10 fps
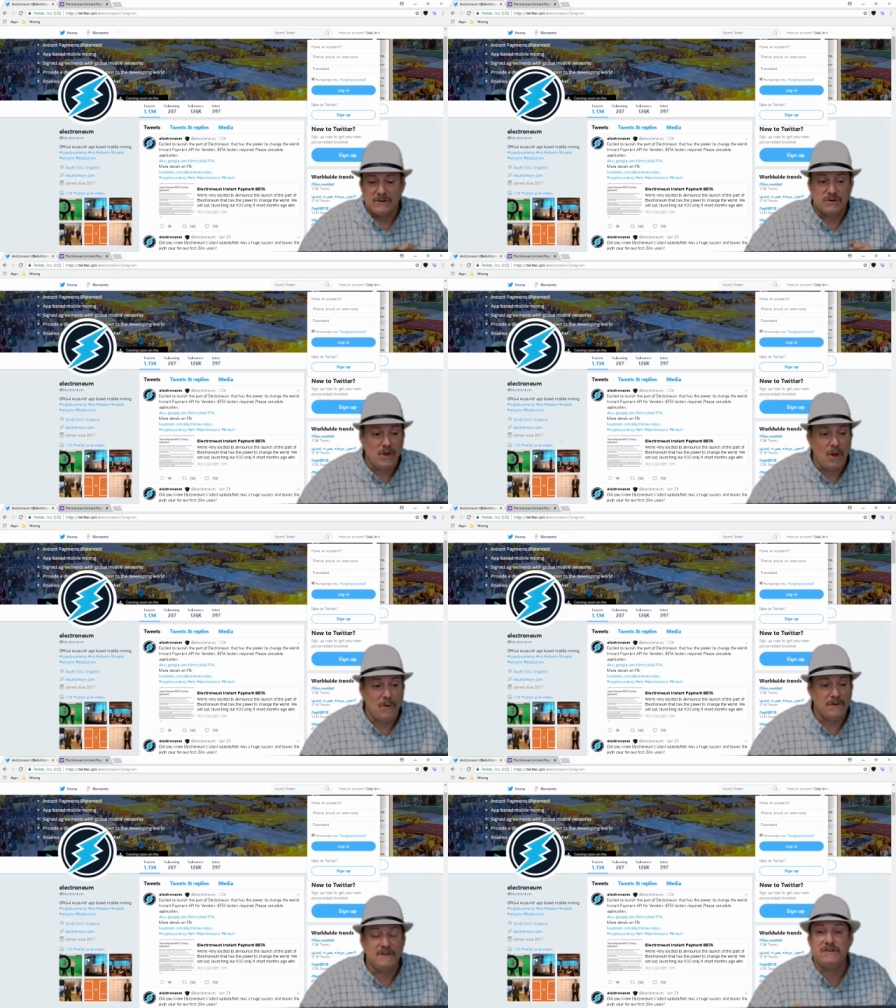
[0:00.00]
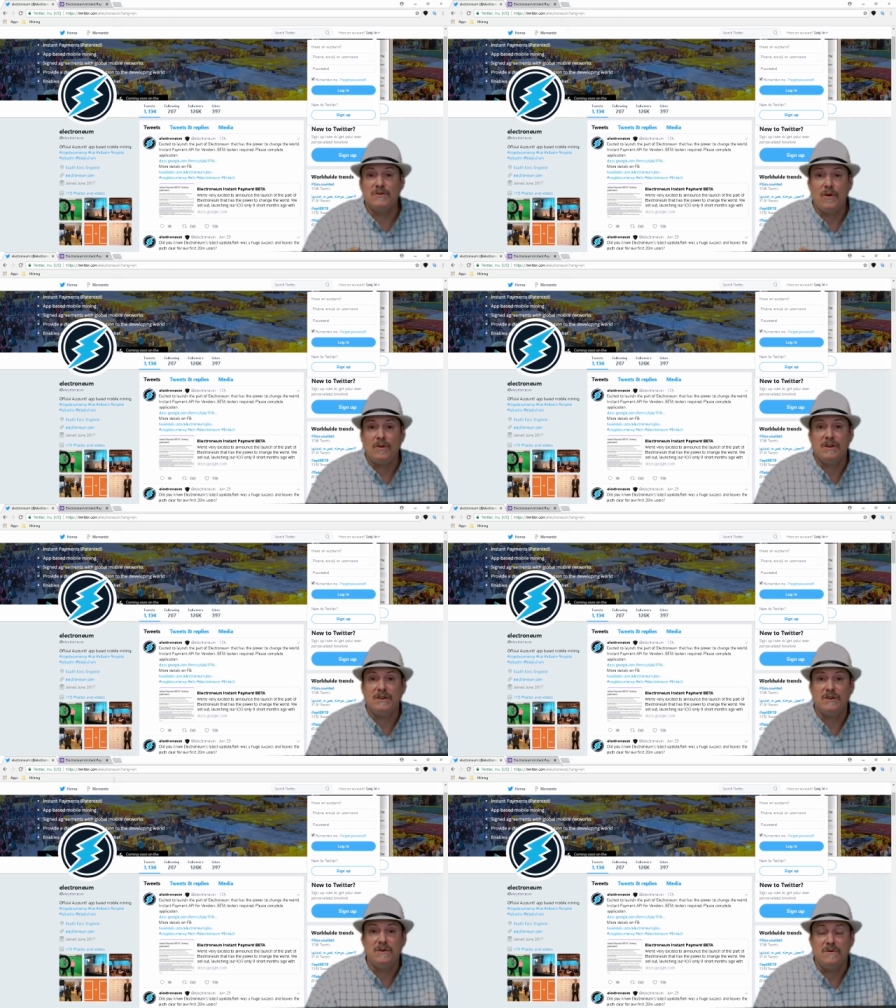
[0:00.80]
So this is all
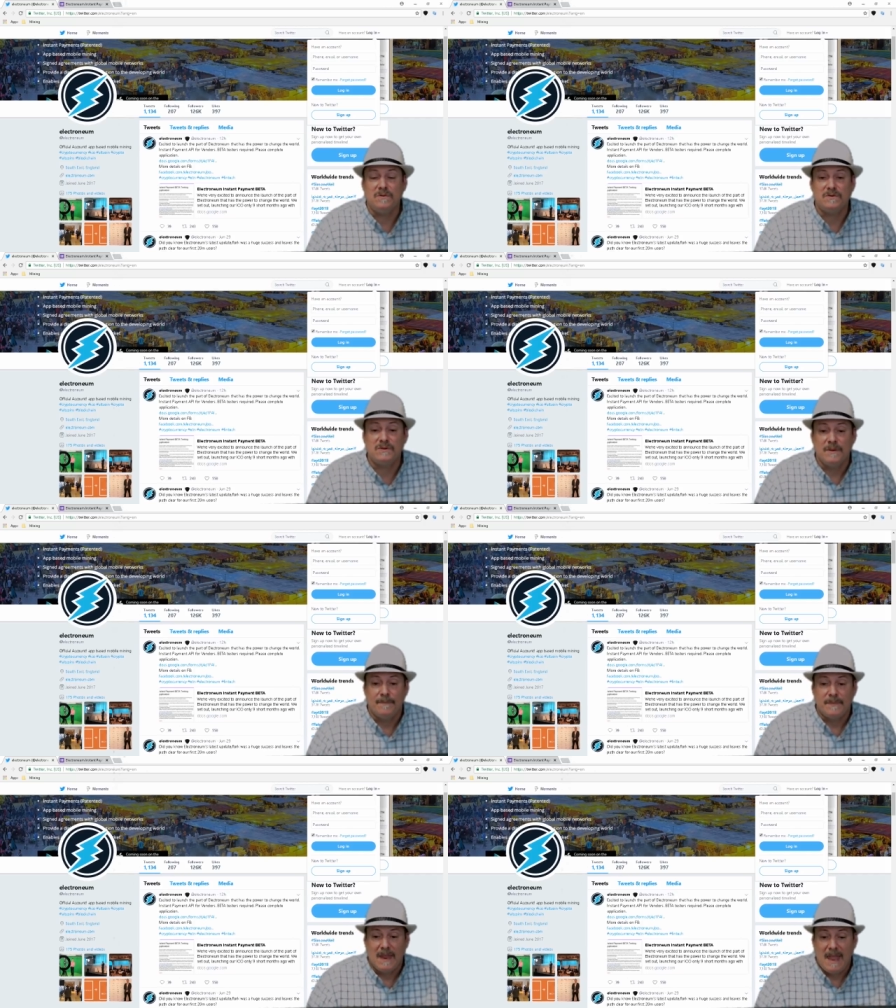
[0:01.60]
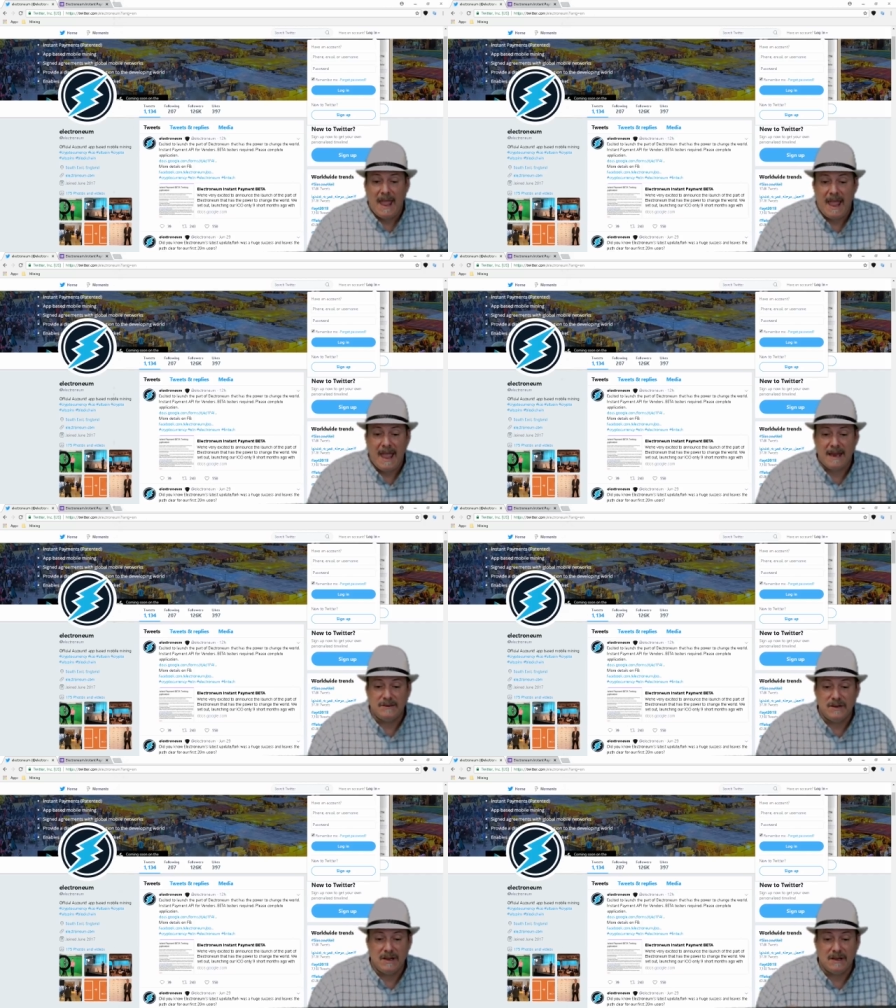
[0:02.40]
good news.
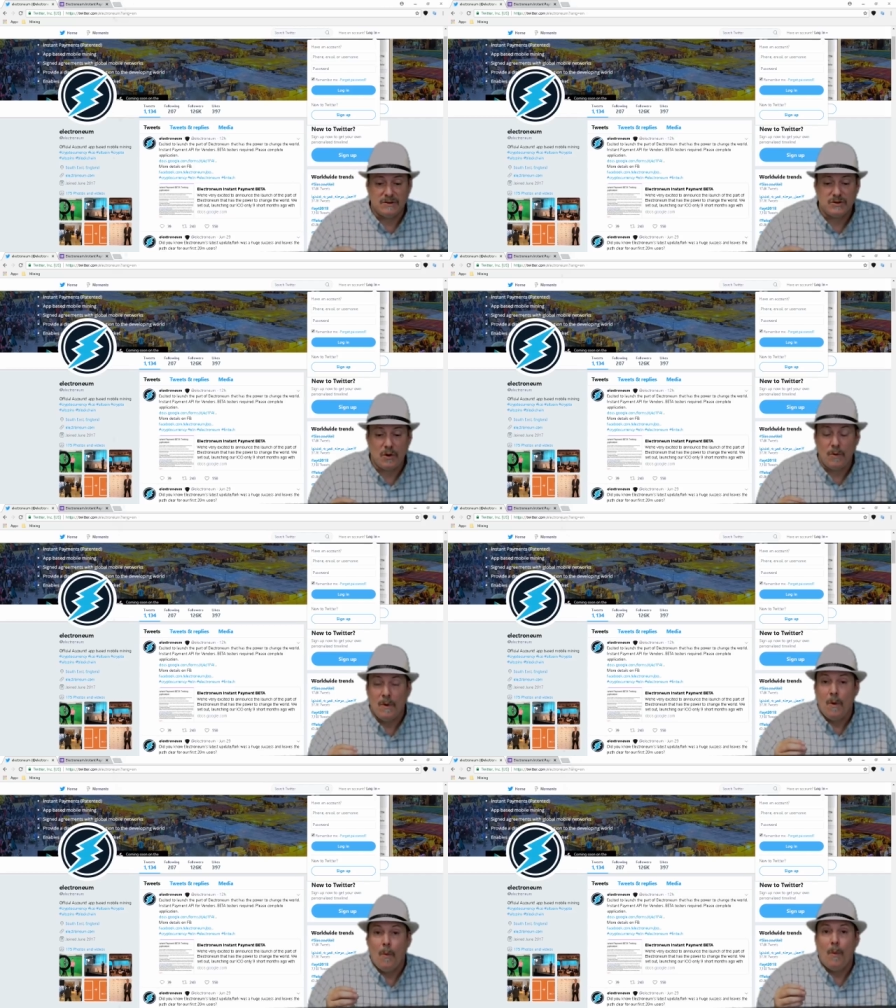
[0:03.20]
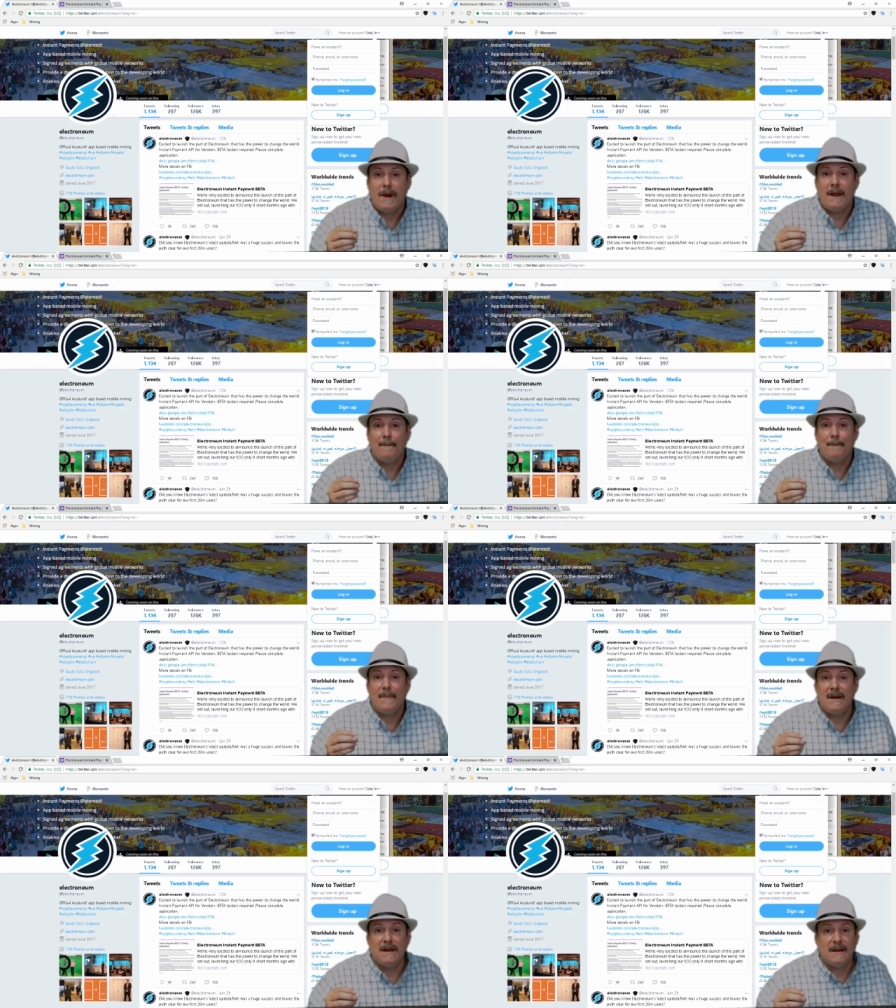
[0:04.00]
And uh, so what
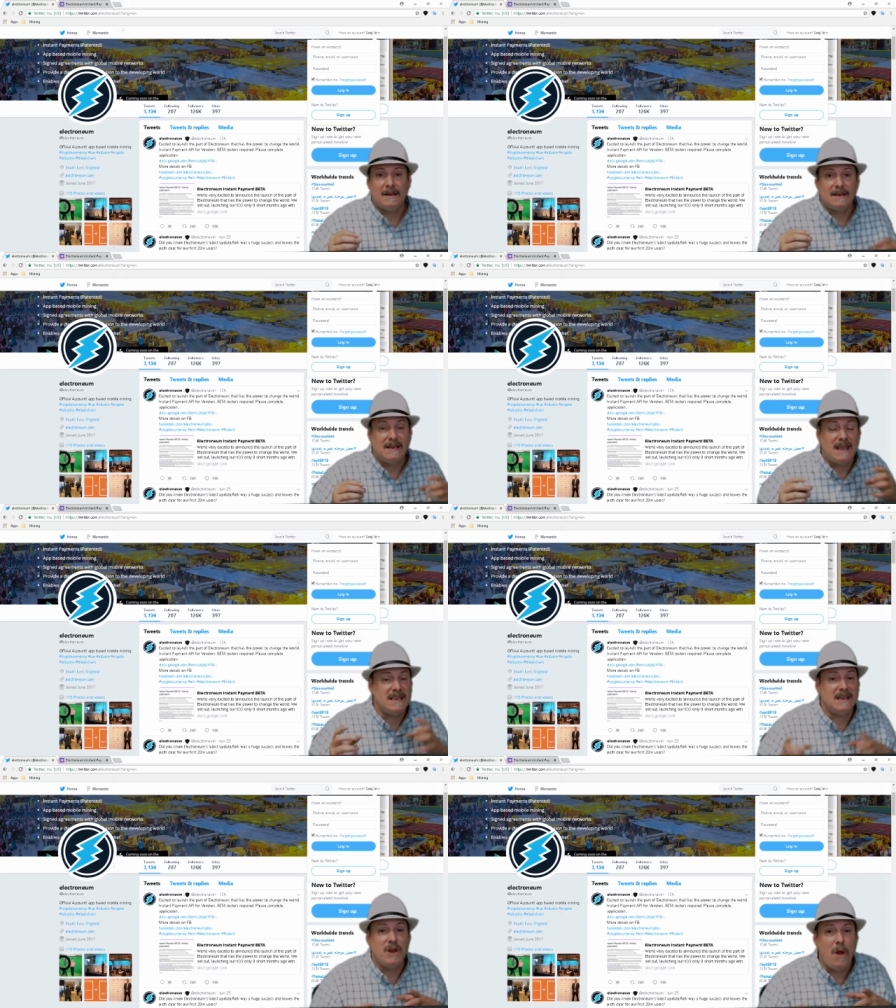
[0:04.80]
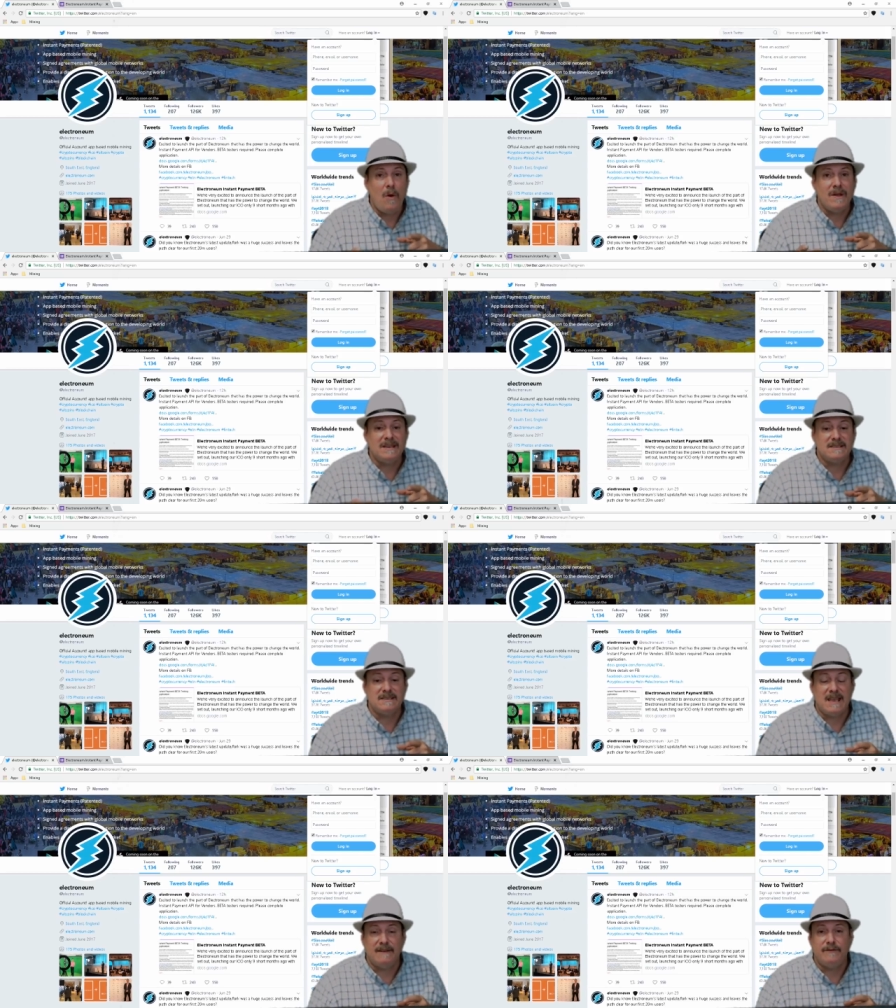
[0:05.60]
I'm uh, letting you know is,
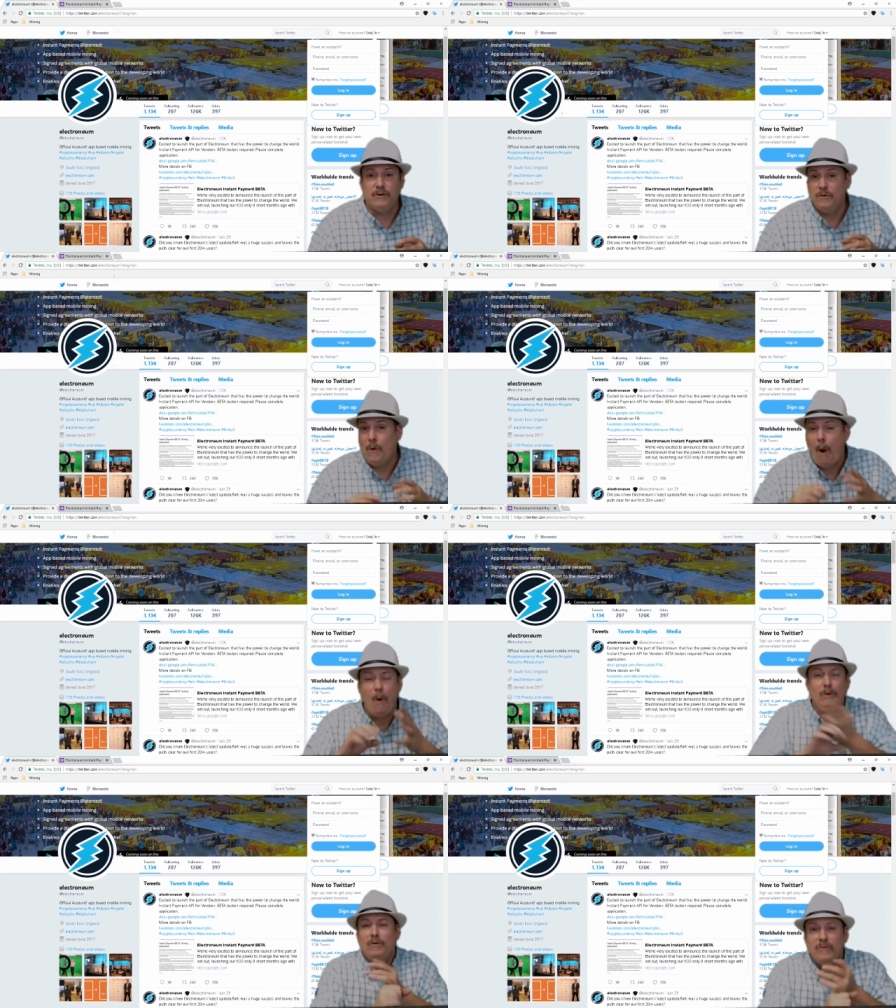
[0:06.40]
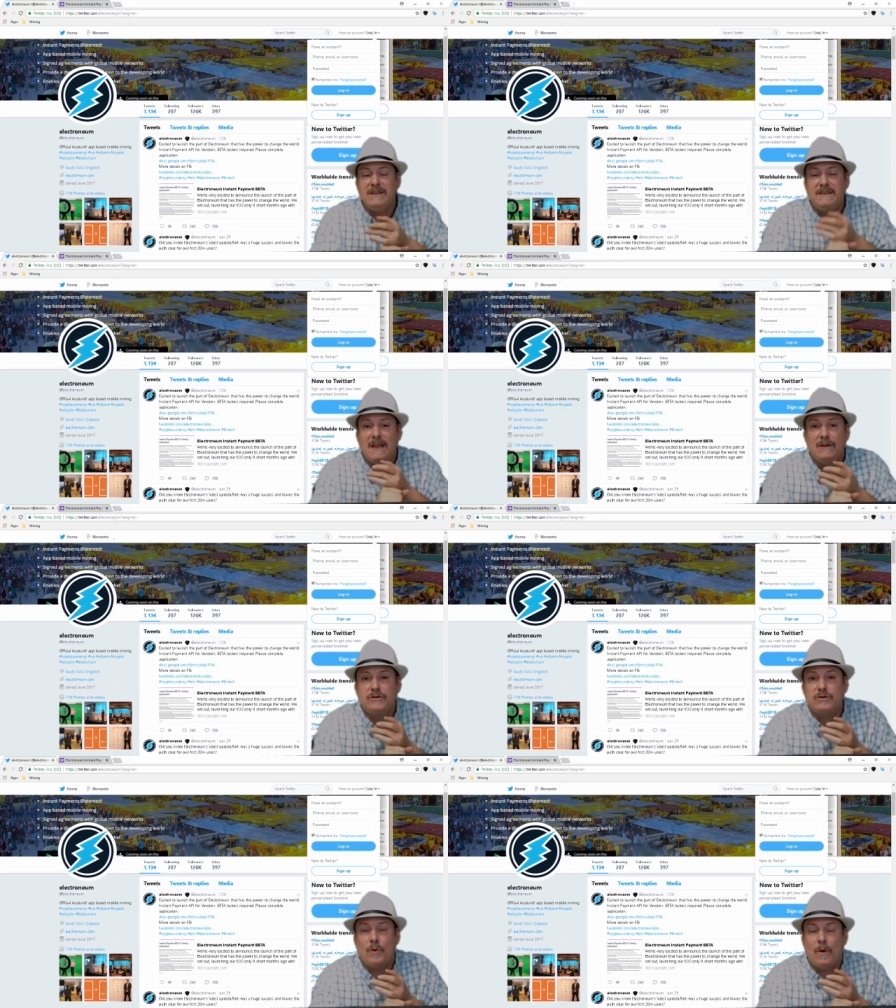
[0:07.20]
is that if you own a retail
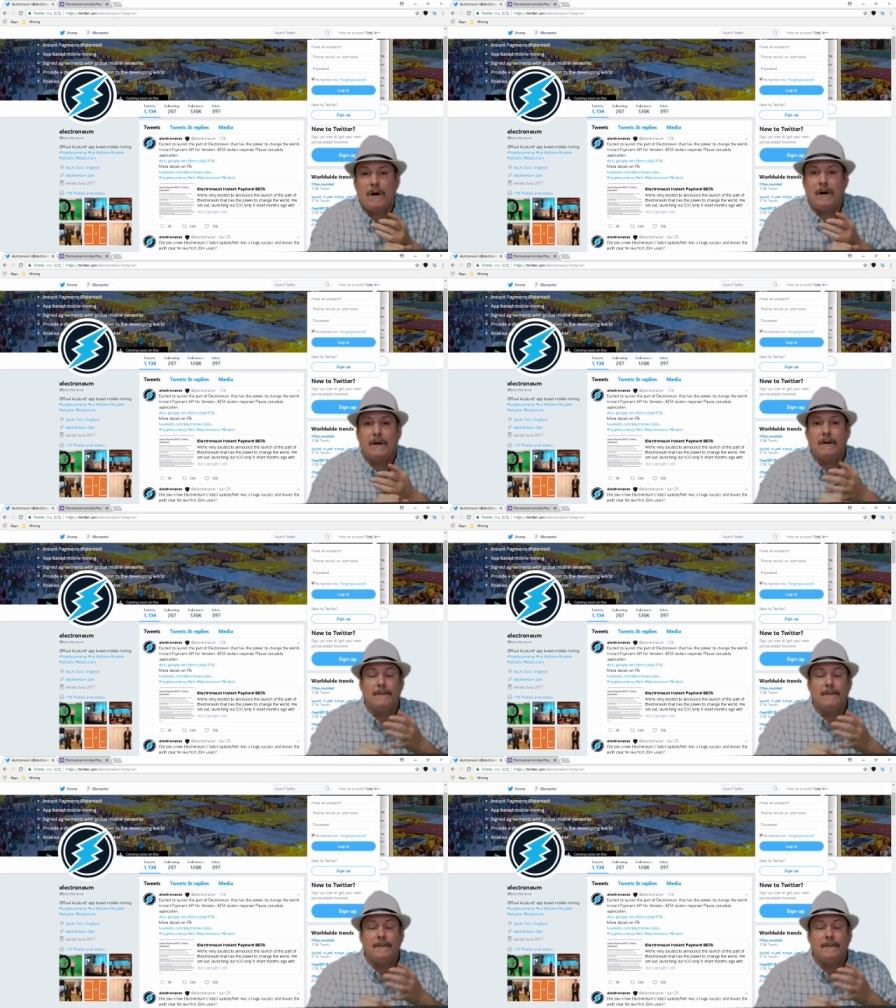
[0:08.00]
store,